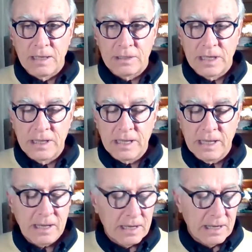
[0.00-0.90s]
in the
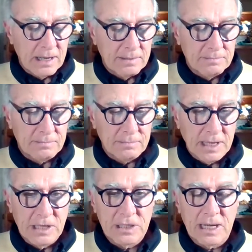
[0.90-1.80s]

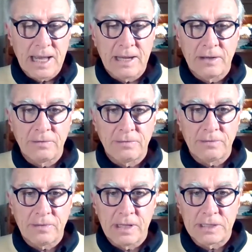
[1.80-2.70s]
hinterland of
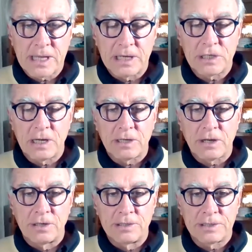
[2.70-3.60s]
the Sunshine
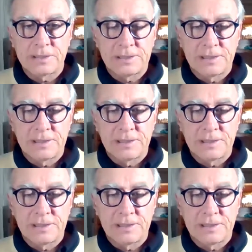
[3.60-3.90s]
Coast.